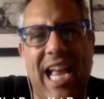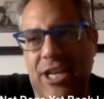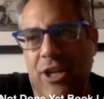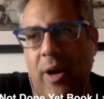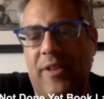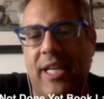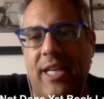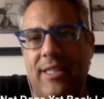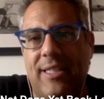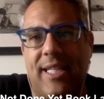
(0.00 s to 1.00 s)
I
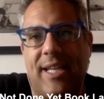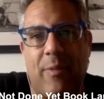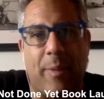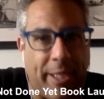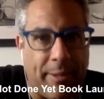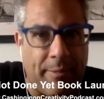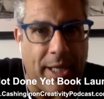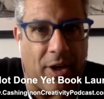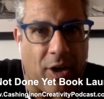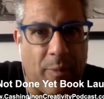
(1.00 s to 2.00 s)
think everybody in
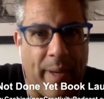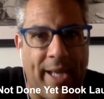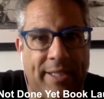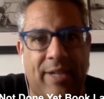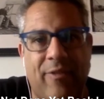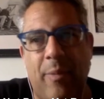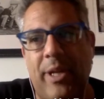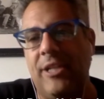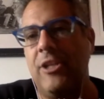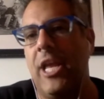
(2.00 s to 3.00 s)
our band and
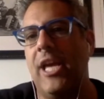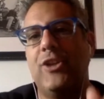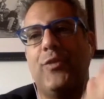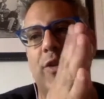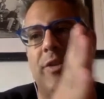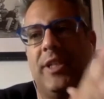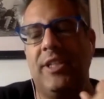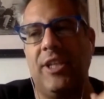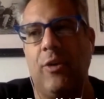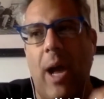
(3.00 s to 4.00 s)
everybody in Nashville that
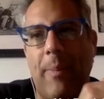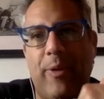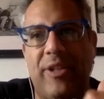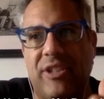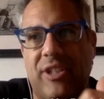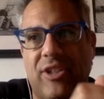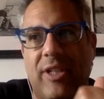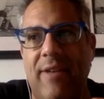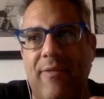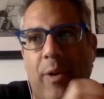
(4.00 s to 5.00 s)
operates at this
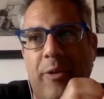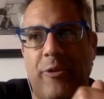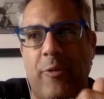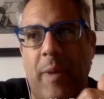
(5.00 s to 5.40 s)
level, whether they be a